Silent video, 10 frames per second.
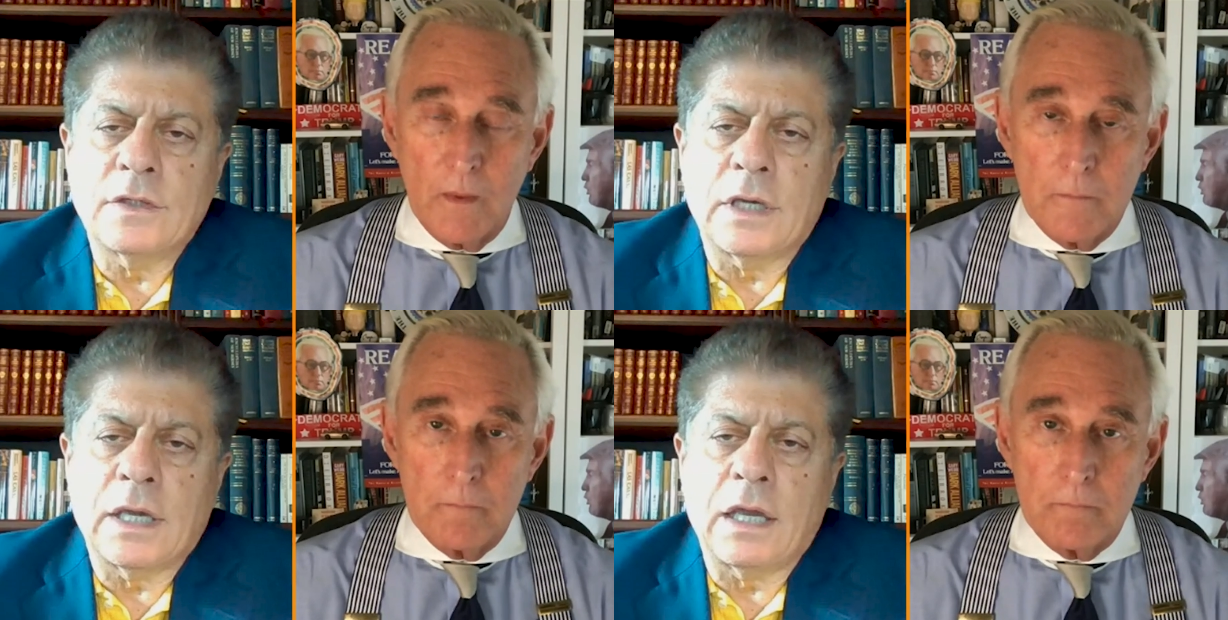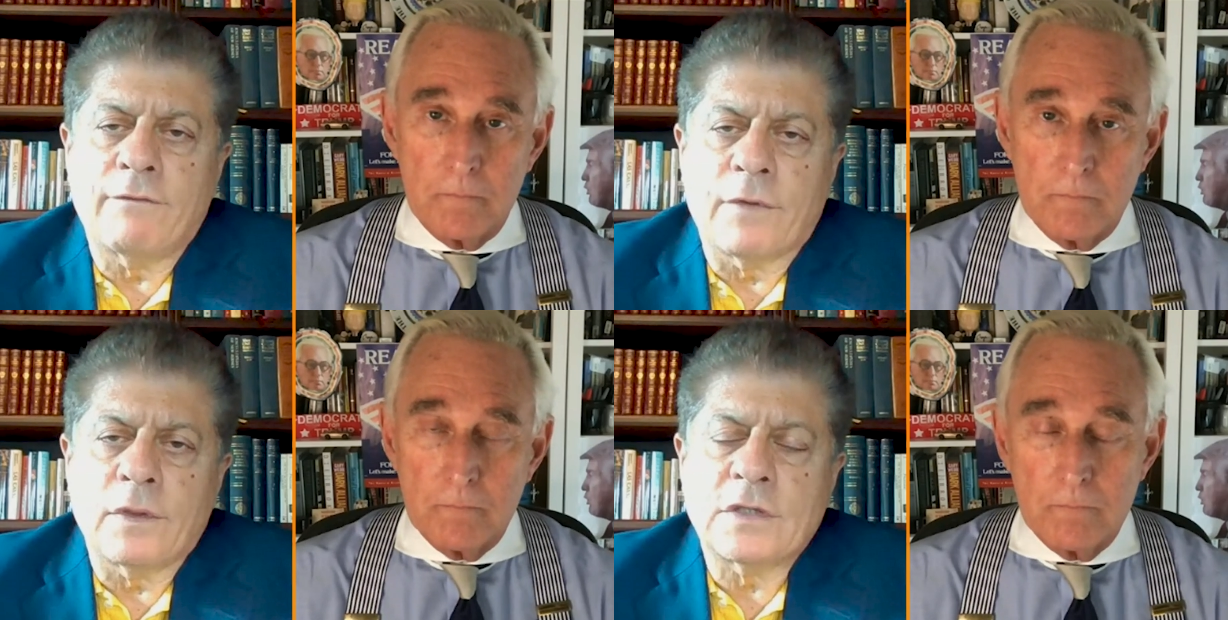
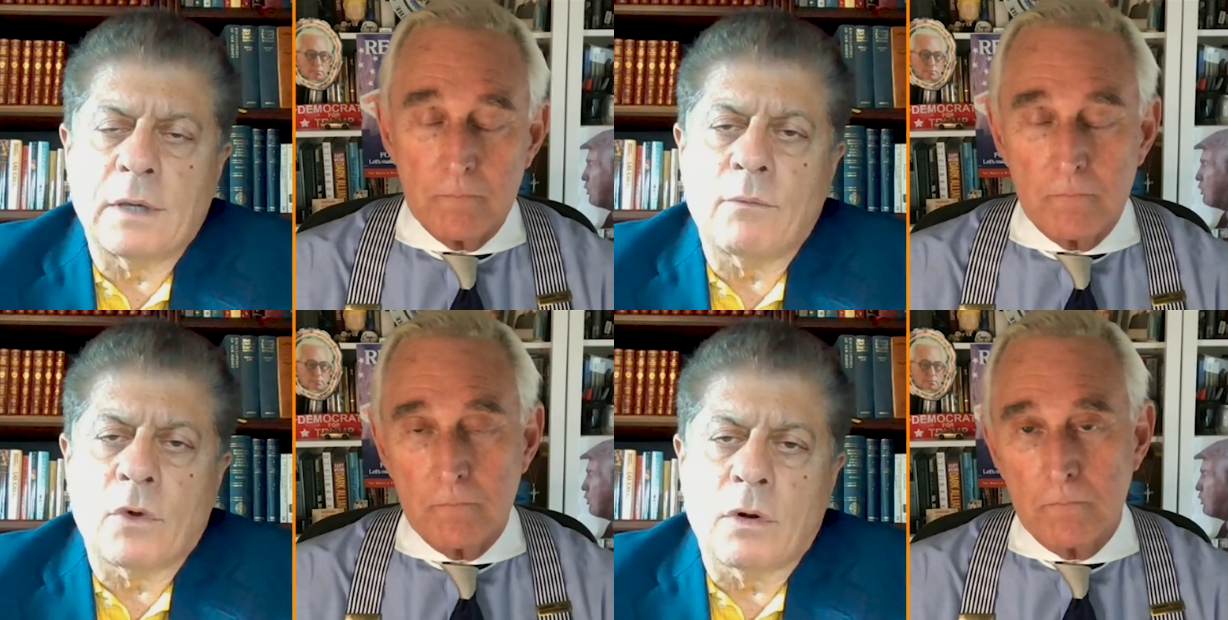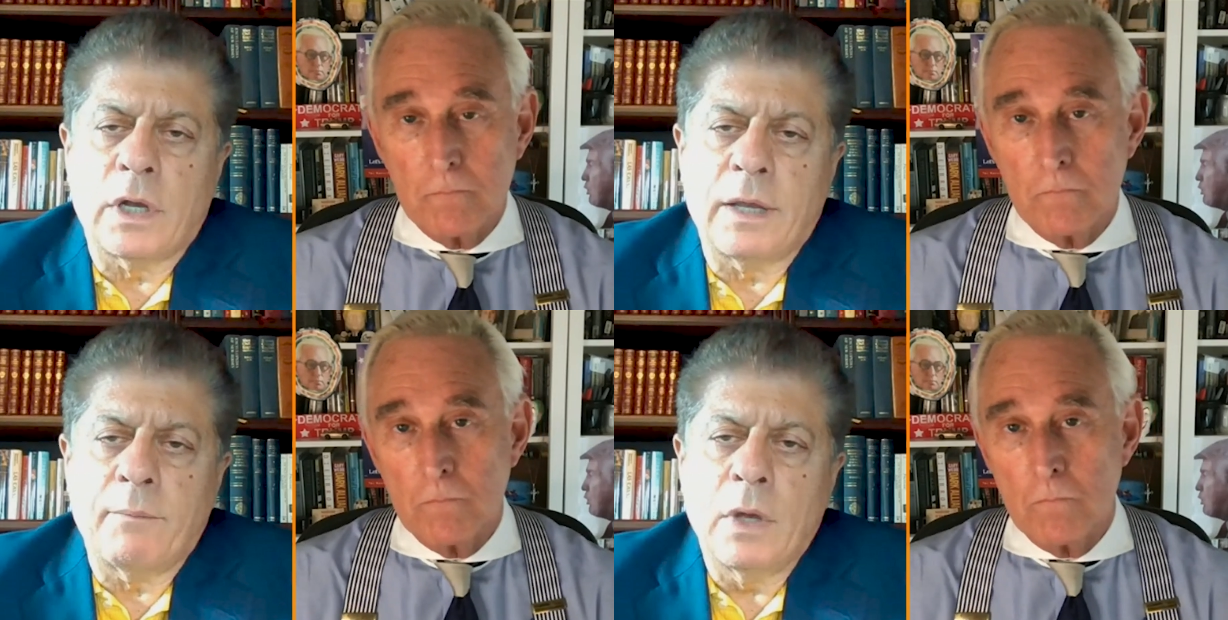Speaker 1: DA for the same
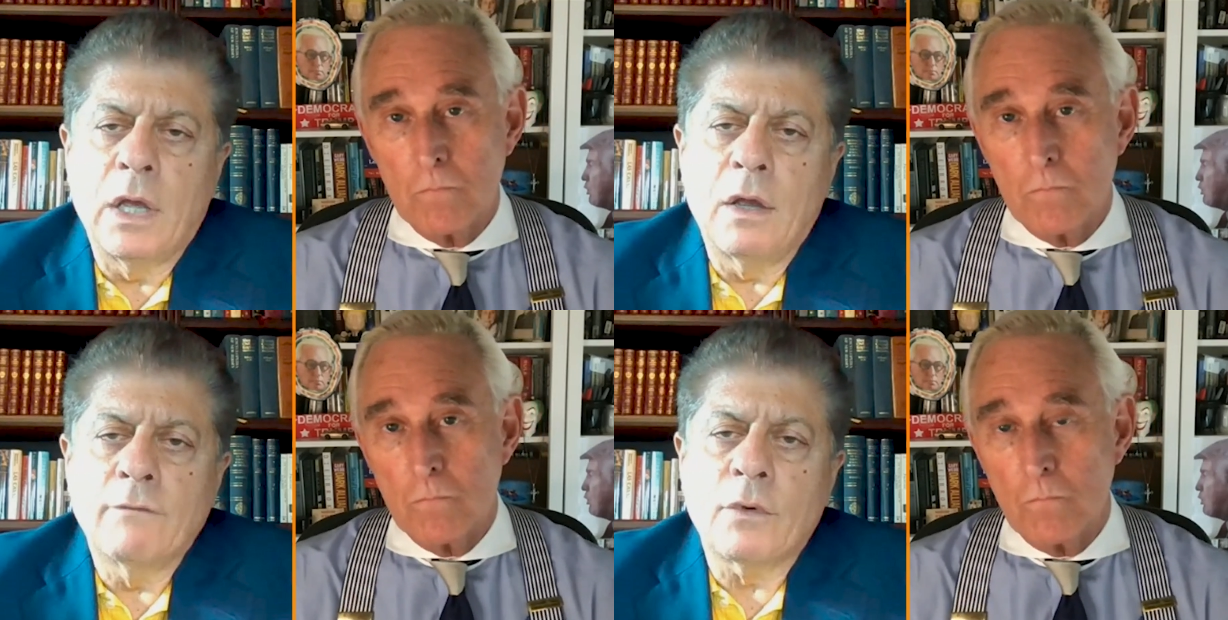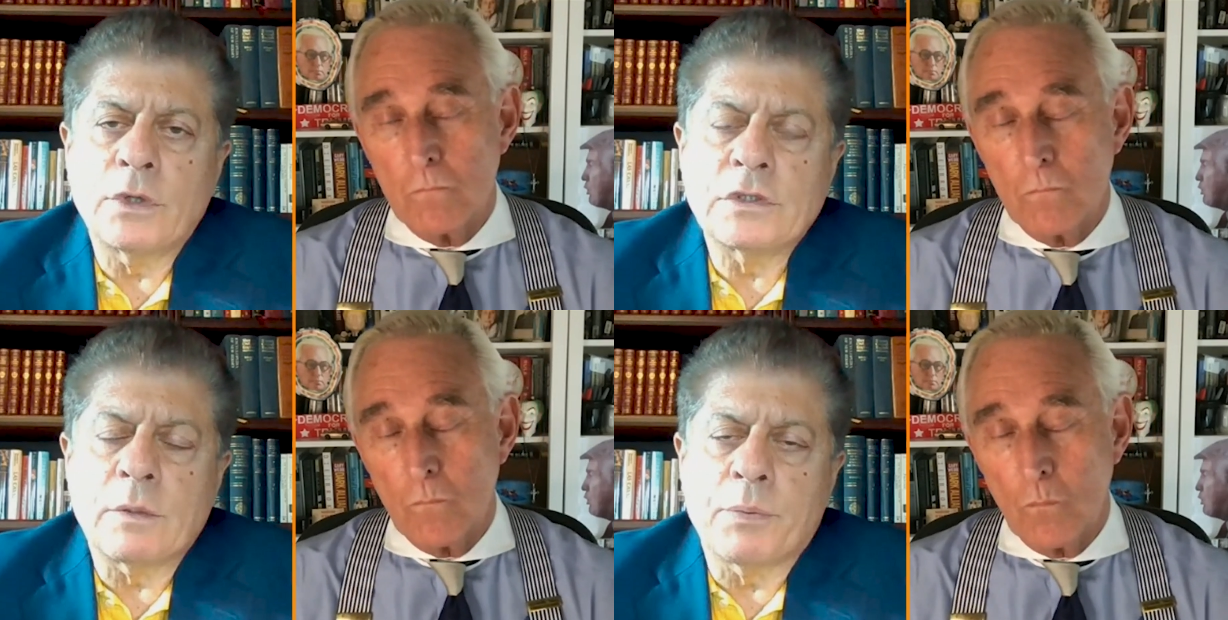crime for
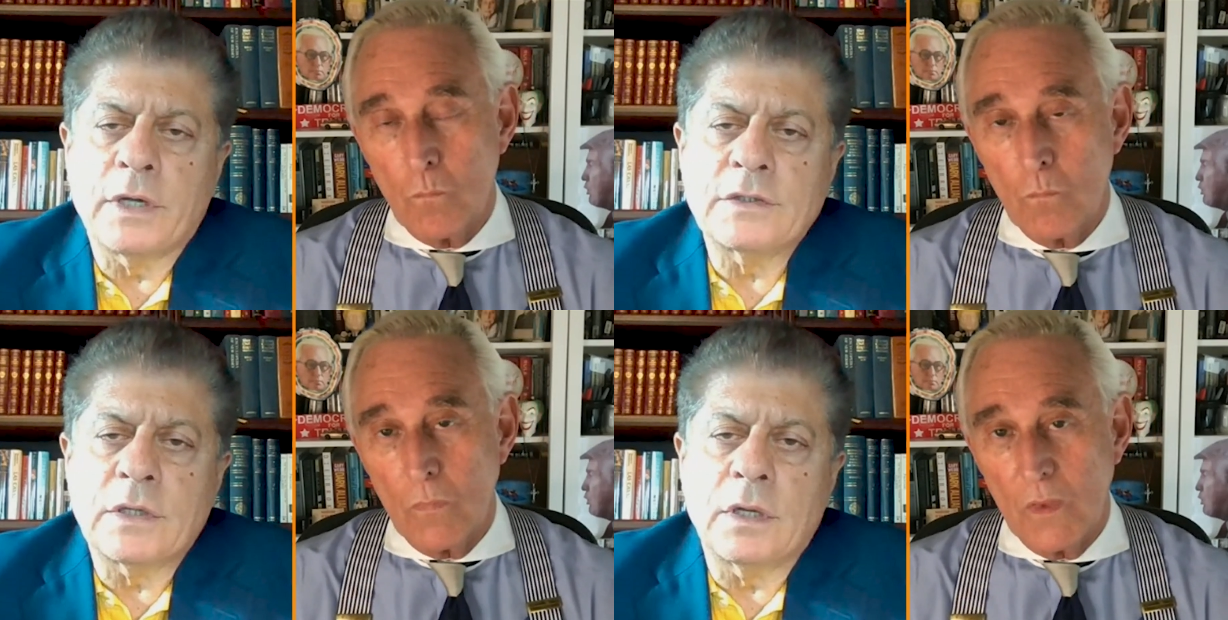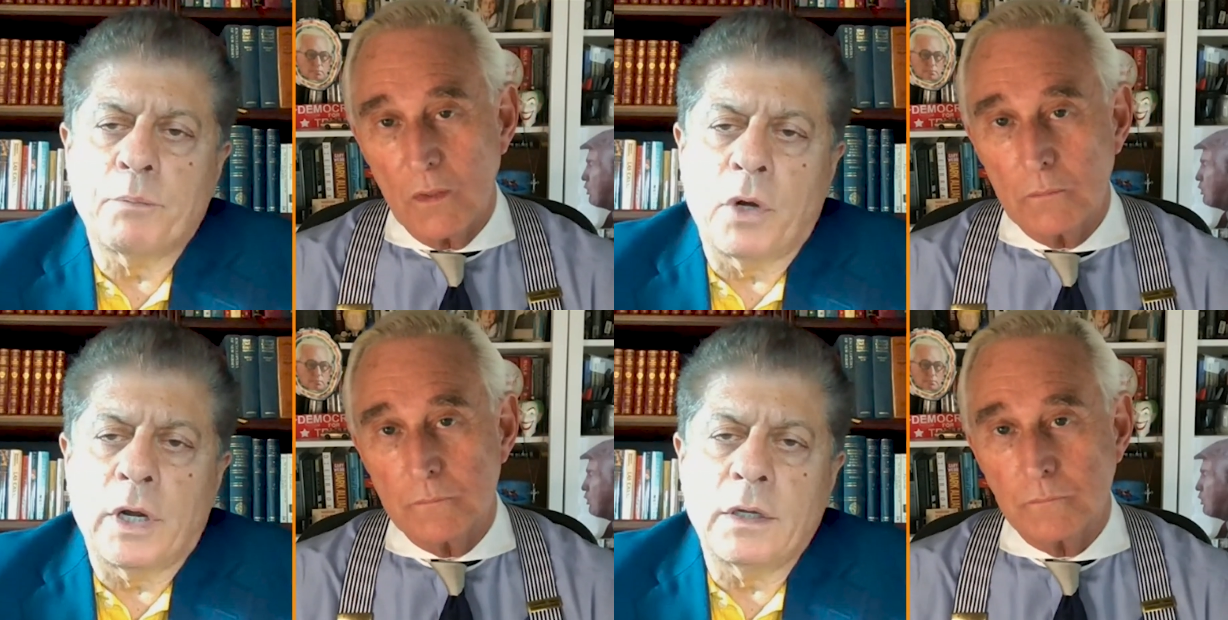which the
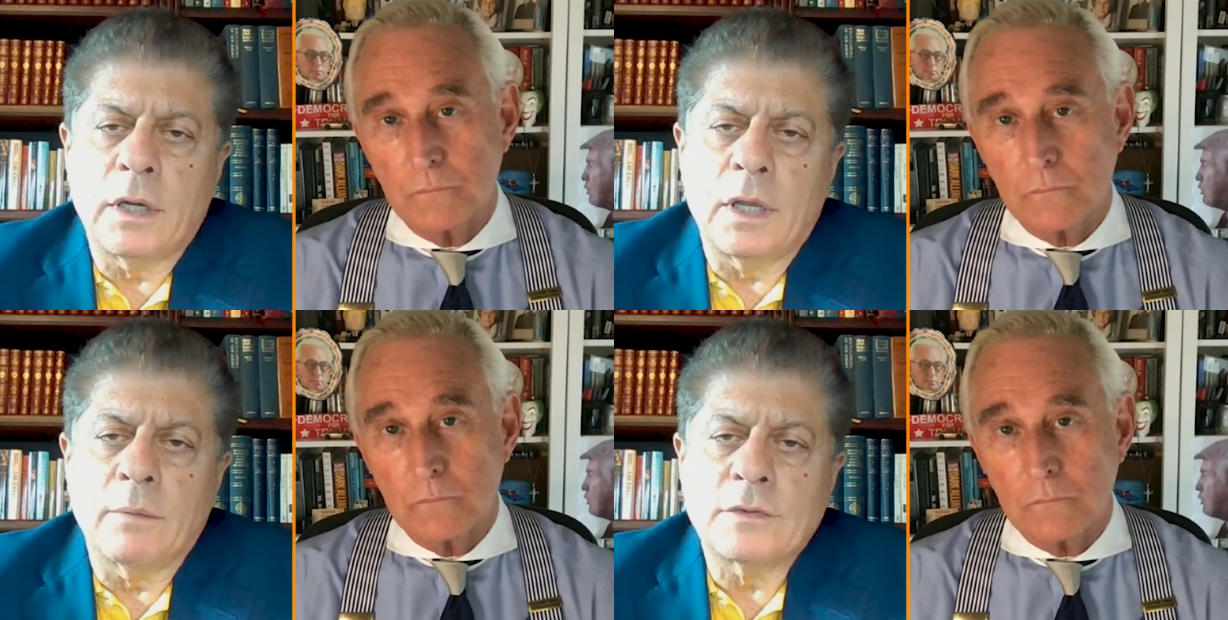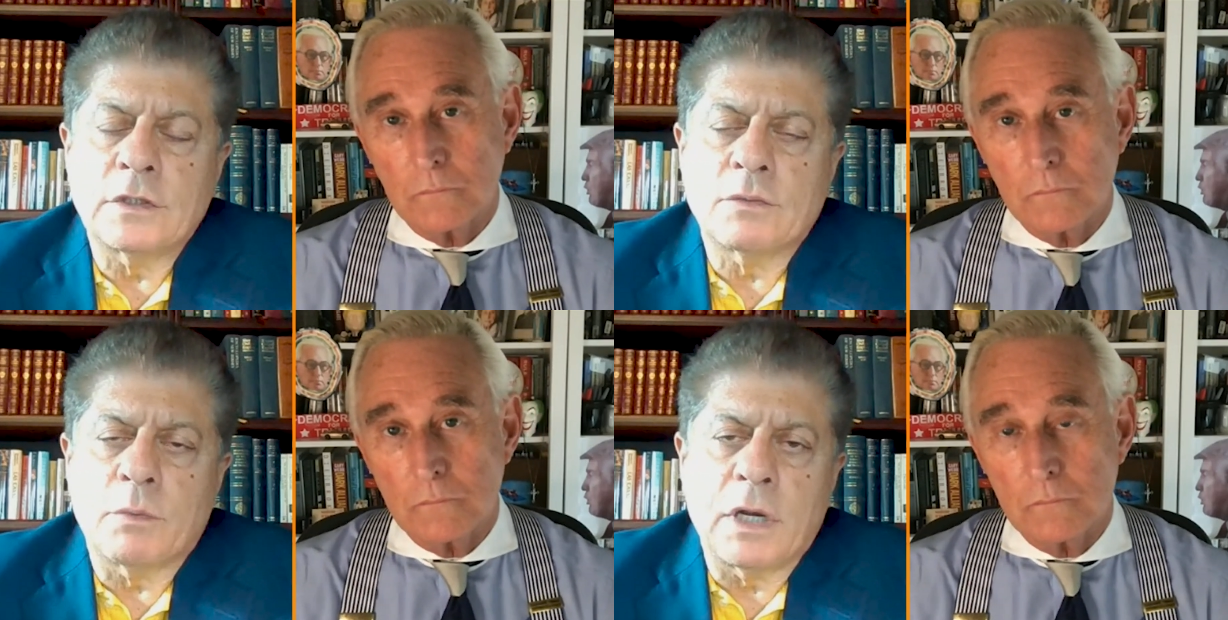president pardoned him,
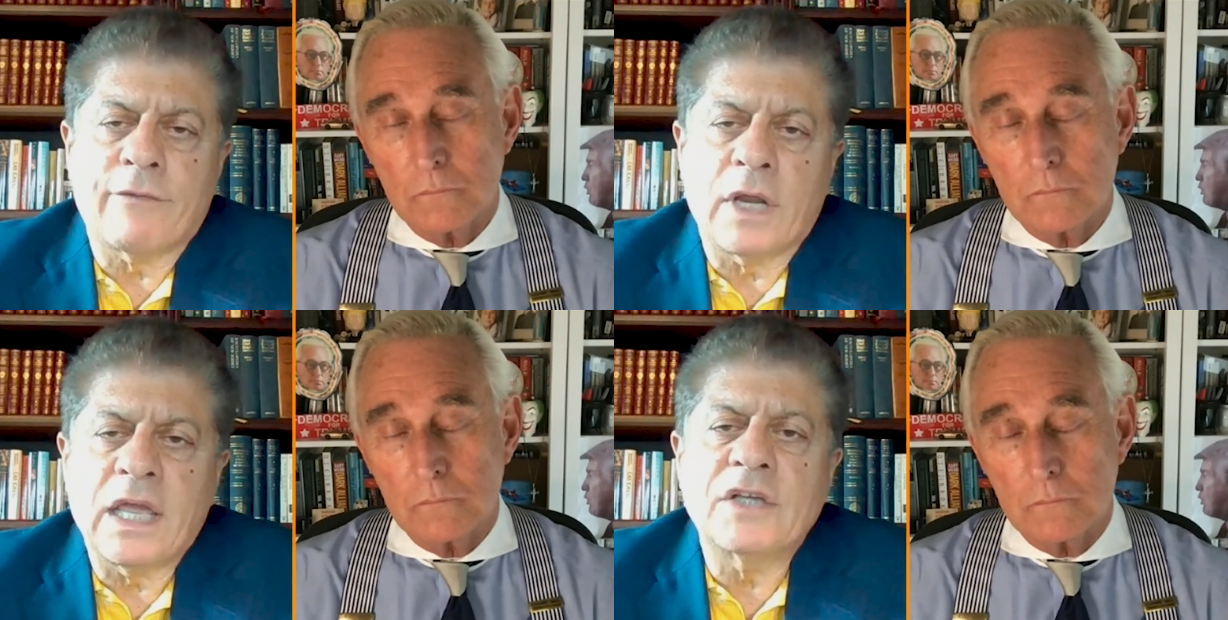since whatever he